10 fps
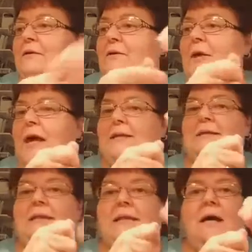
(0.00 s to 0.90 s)
Good
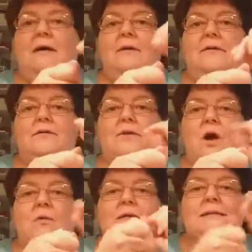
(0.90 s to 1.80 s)
idea. There's
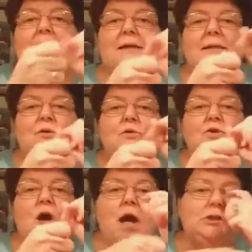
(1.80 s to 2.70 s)
always that little
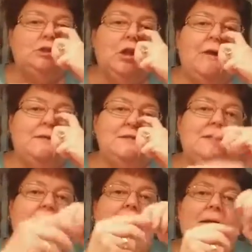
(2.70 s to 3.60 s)
notch on the
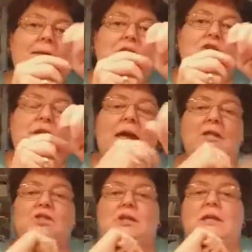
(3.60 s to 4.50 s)
side that you
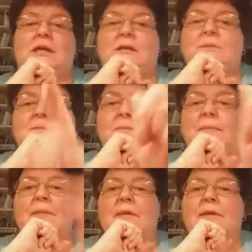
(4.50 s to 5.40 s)
catch it in.
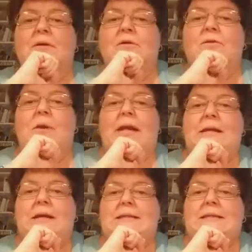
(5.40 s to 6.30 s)
Great
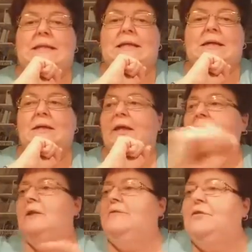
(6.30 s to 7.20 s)
idea.
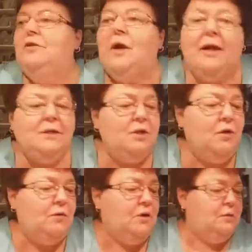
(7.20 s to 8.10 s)
And if you guys
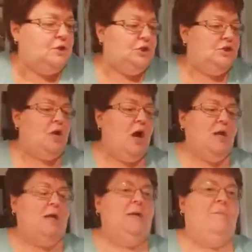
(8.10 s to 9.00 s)
don't know what she's
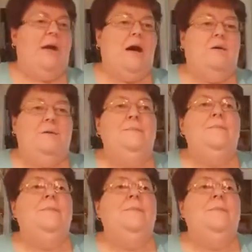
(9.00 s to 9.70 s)
talking about,